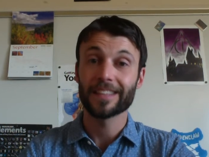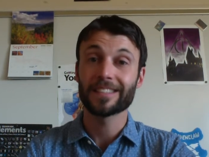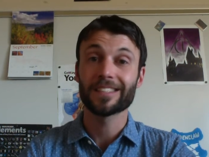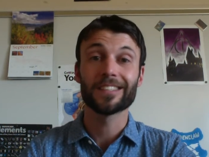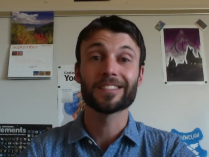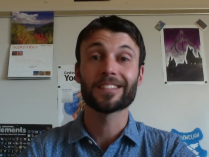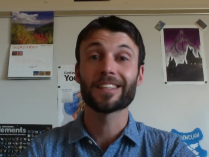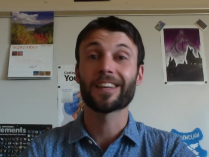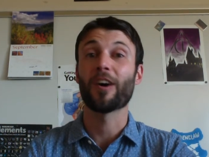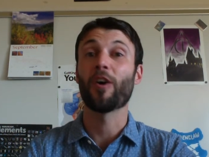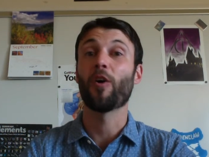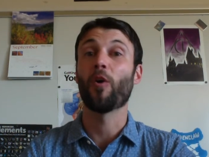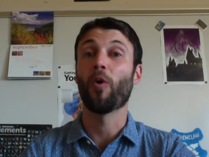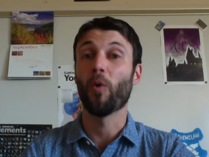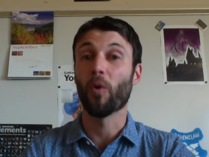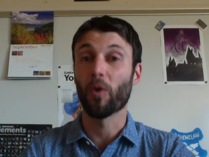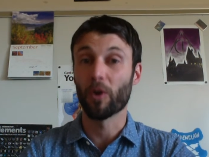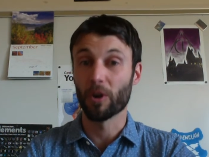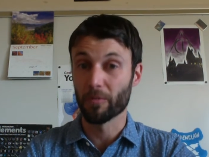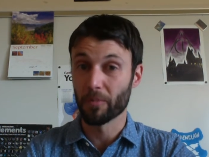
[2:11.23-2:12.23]
That sounds like
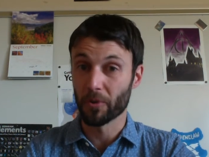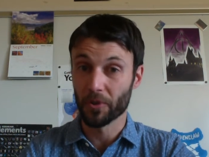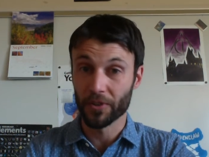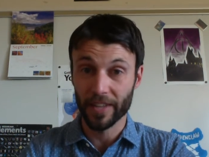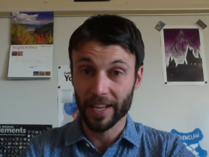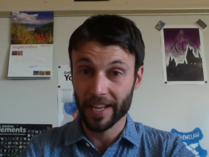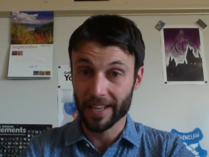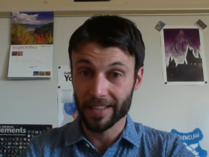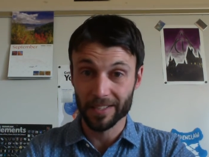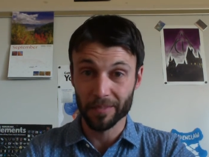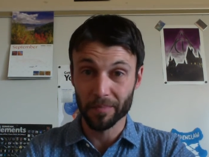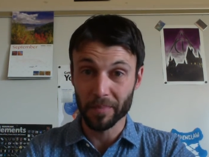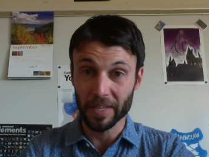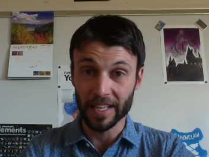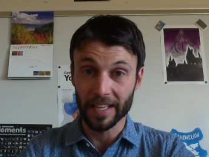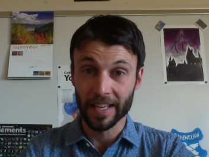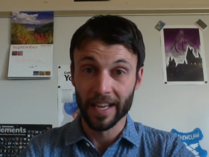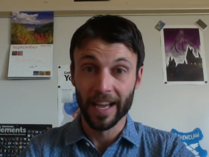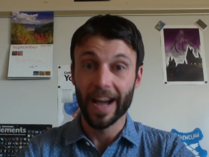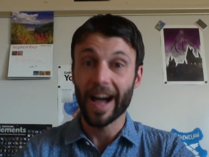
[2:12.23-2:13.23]
a horrible day
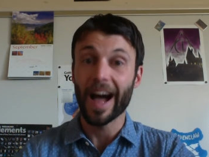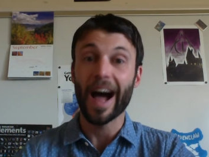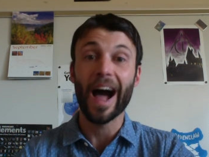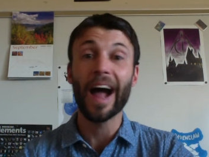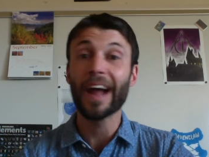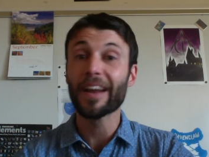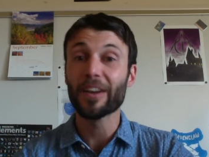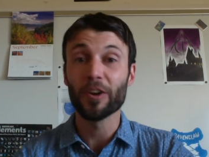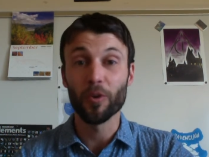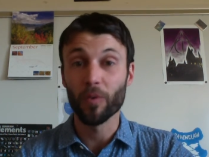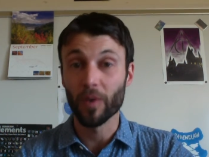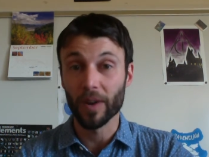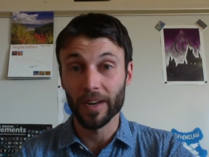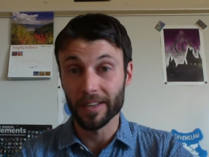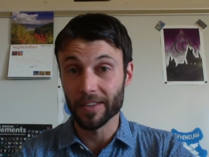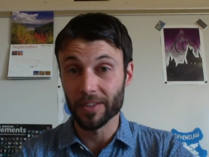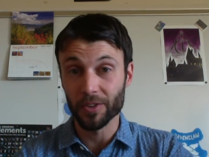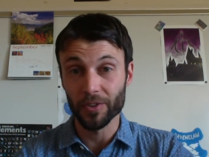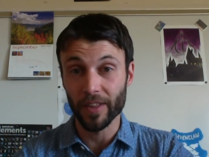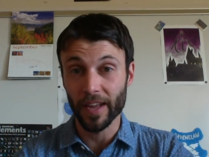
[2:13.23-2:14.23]
to me. I
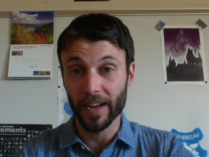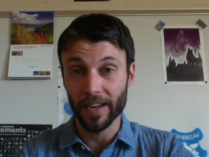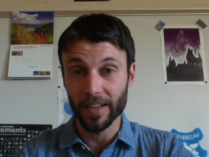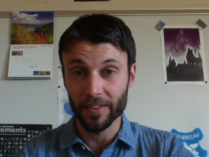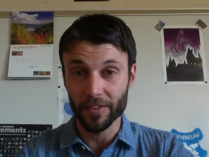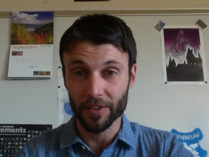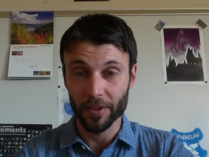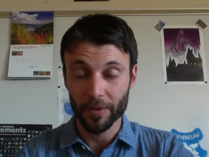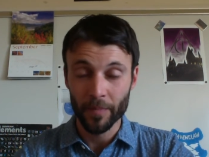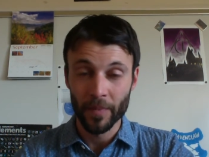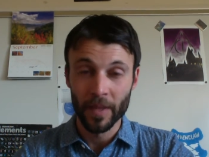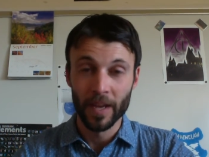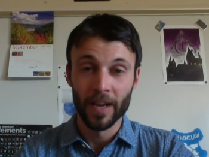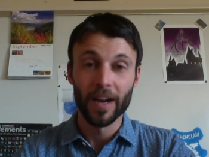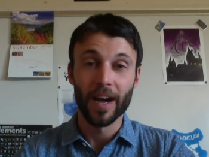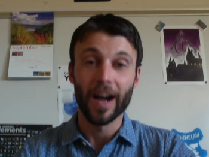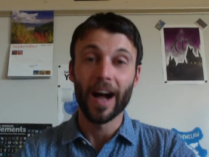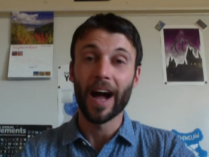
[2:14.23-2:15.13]
don't want to do that either.